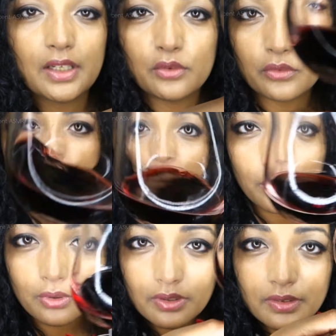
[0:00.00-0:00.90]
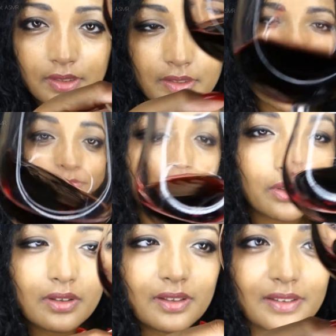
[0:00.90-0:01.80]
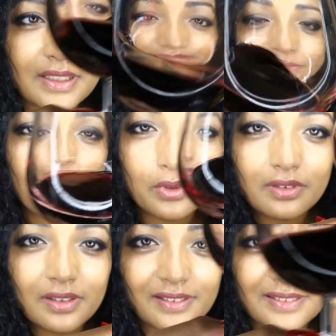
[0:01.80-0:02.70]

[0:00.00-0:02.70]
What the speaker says: and you swirl and swirl and swirl.